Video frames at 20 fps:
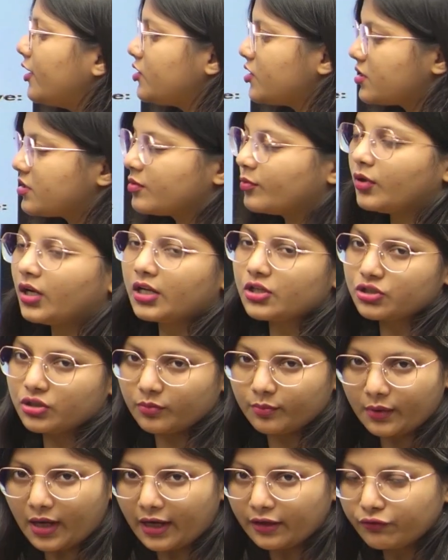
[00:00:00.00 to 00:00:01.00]
assimilation
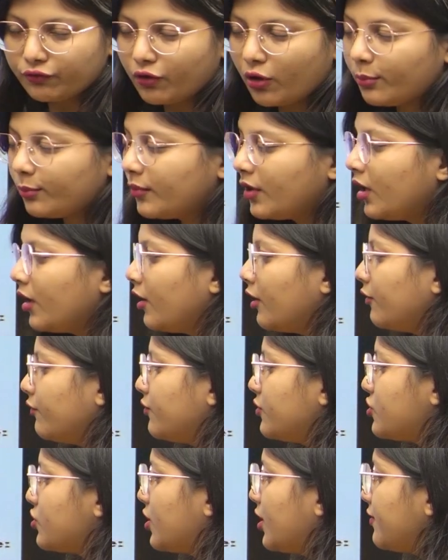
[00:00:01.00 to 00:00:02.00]
platform
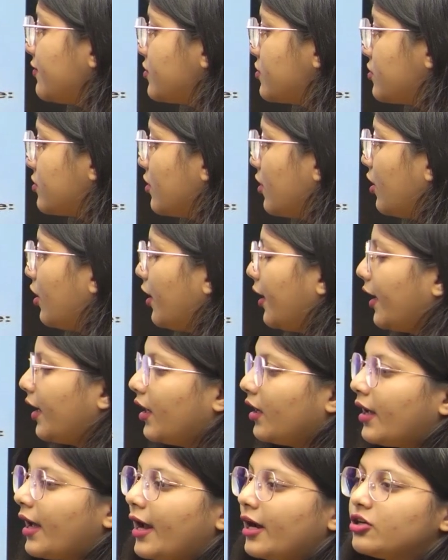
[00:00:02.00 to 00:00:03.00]
gives
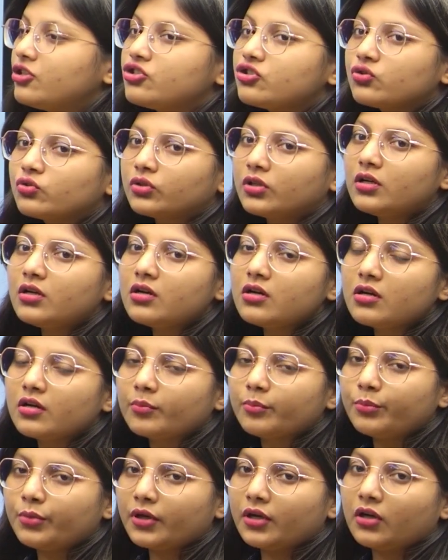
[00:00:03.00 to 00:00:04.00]
a edge to the
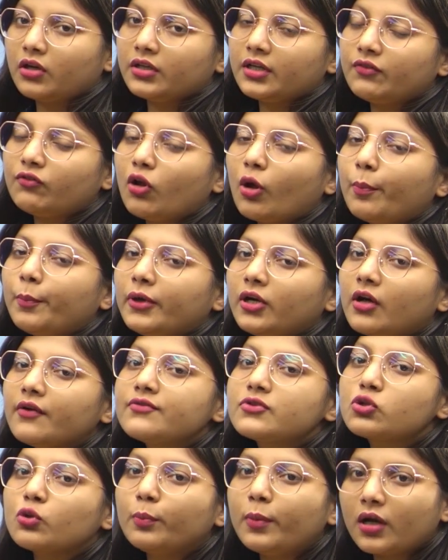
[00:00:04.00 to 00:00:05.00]
development of
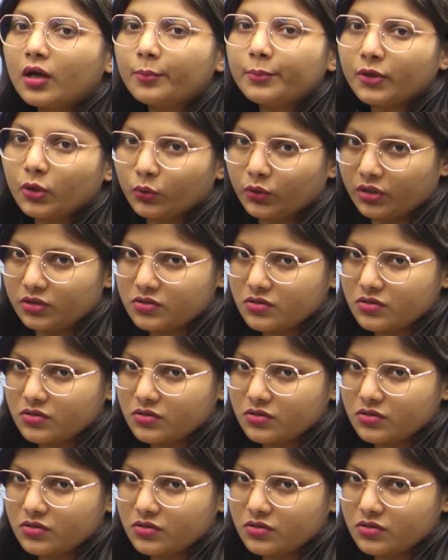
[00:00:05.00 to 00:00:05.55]
supercomputer.